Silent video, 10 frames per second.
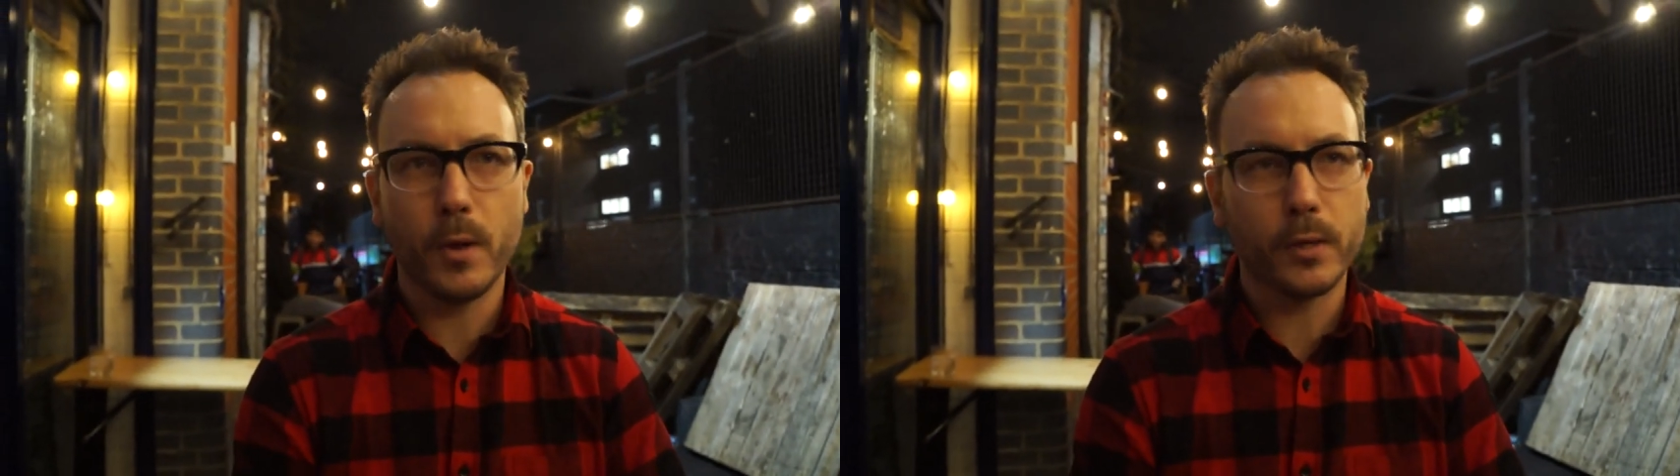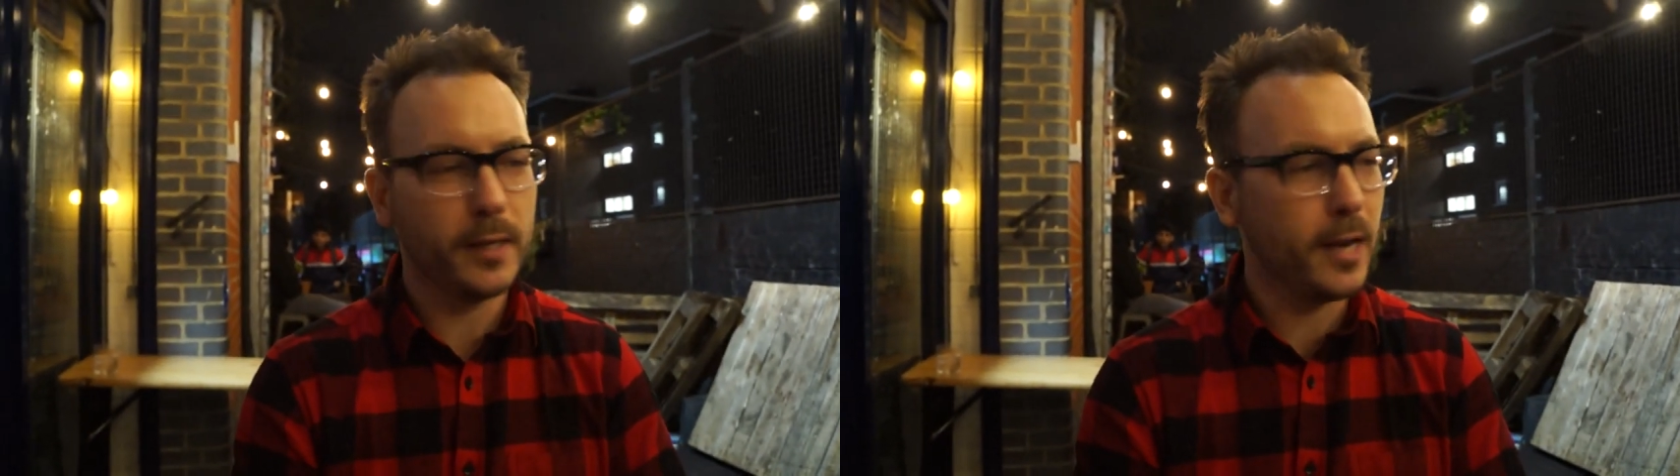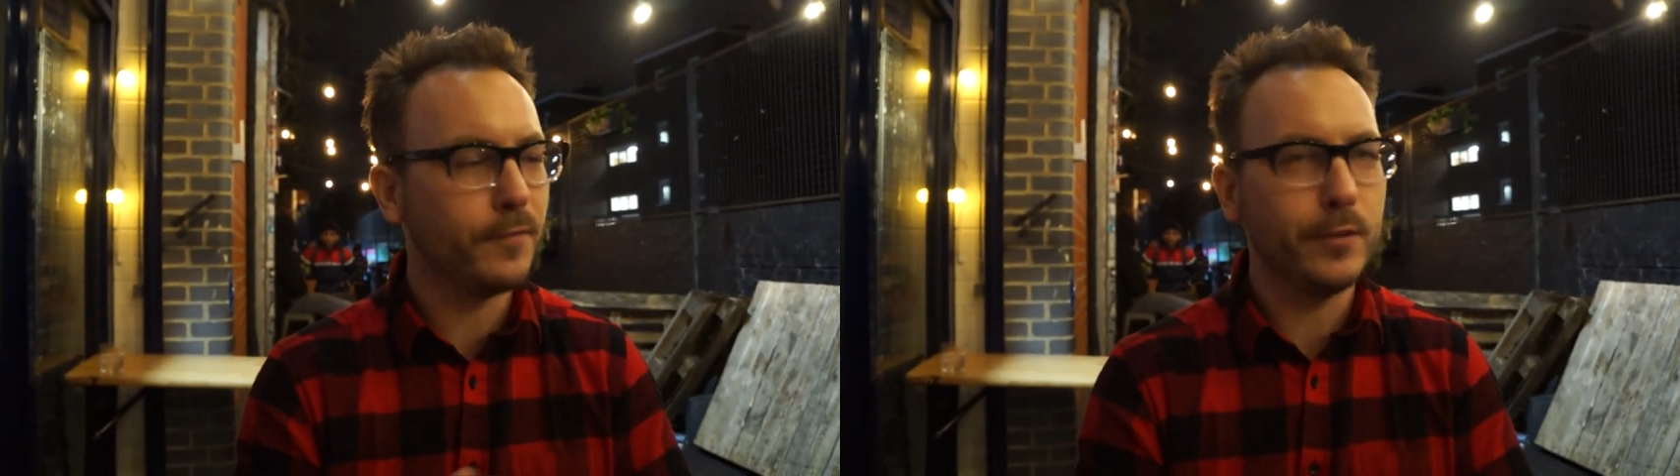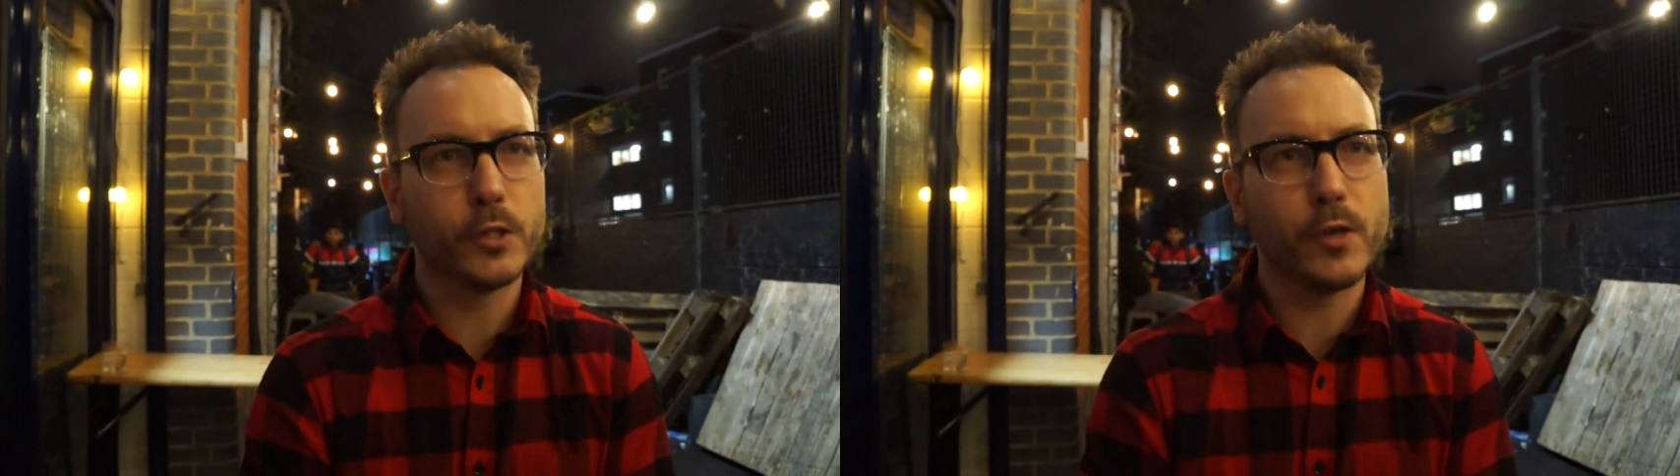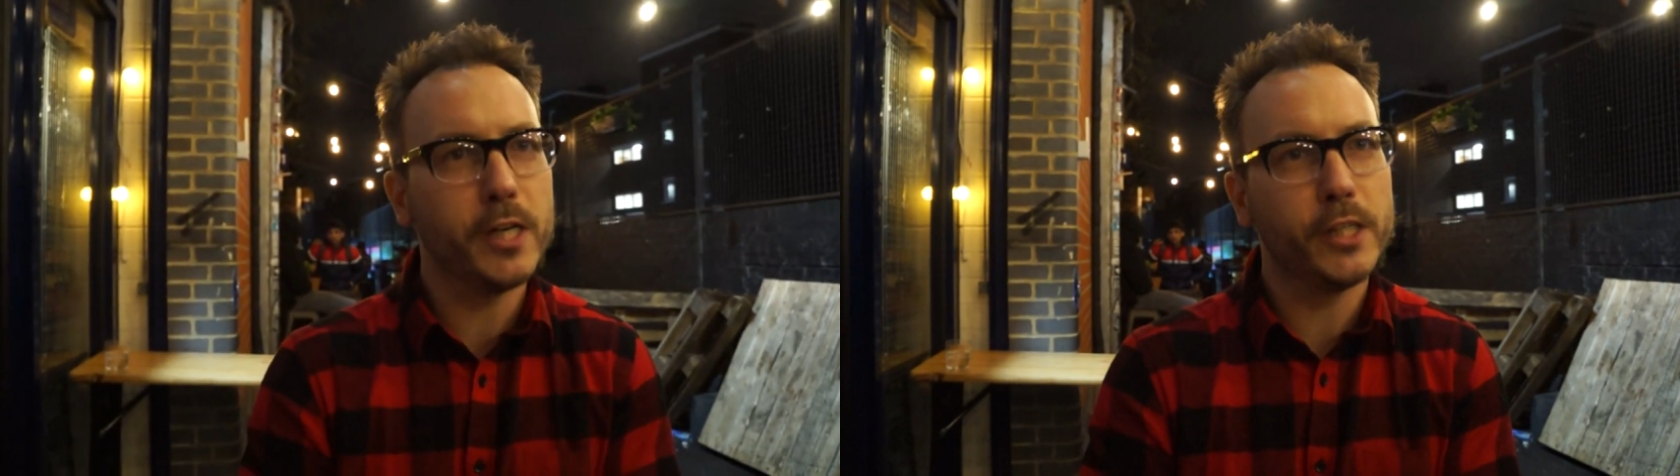bottling,
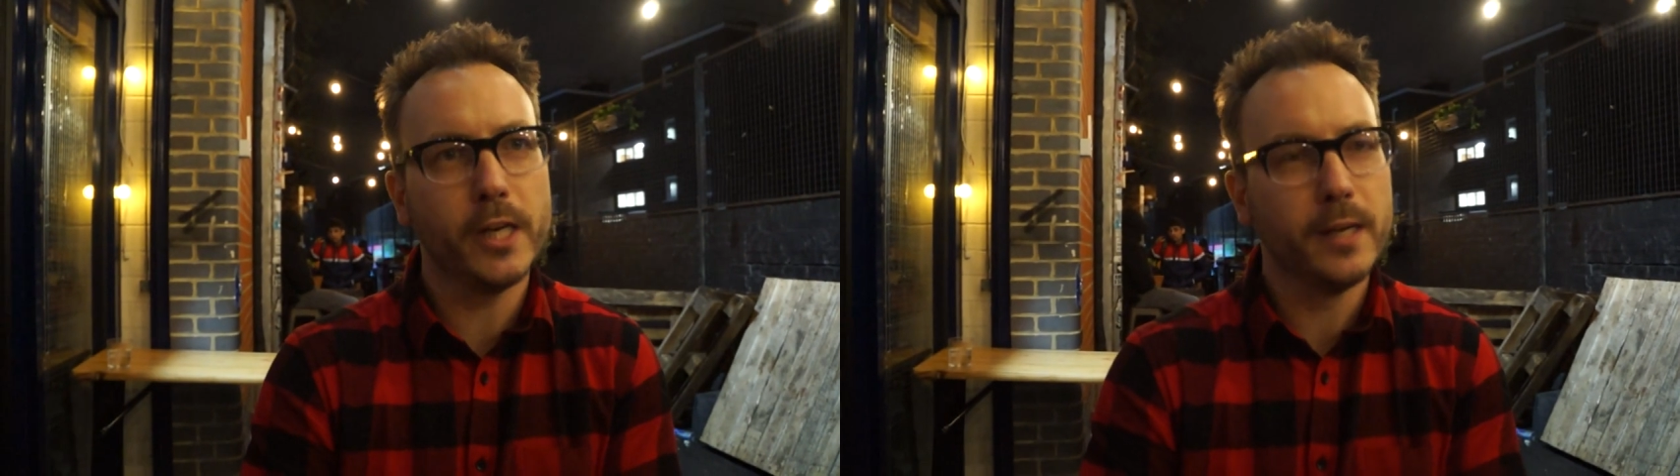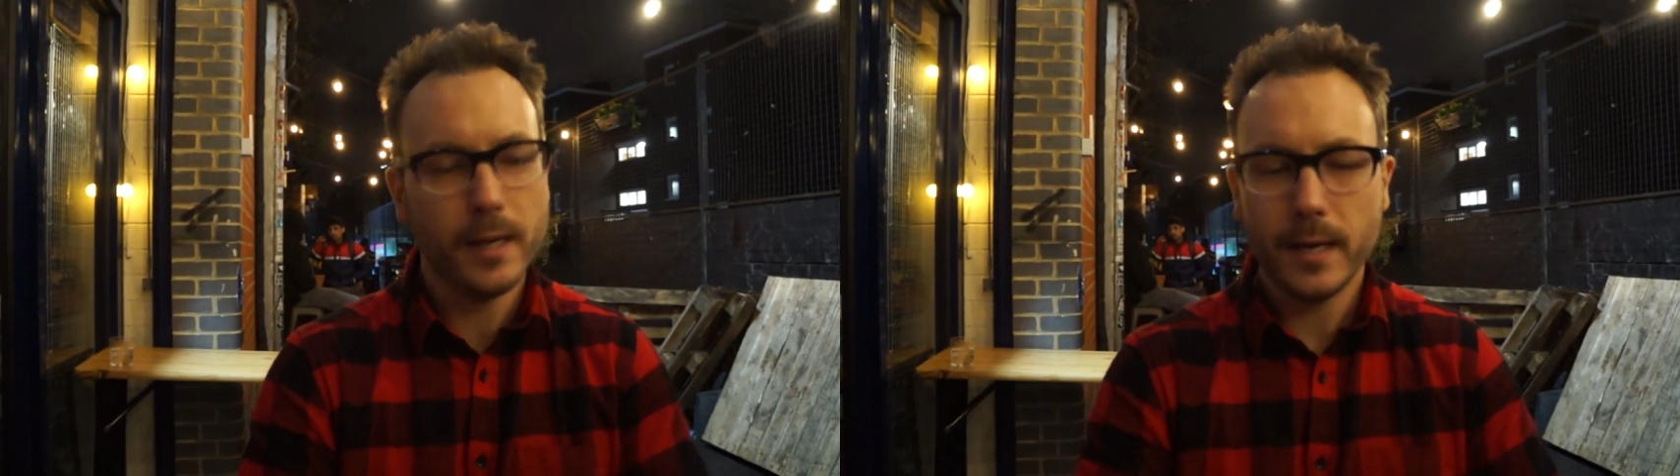filtration,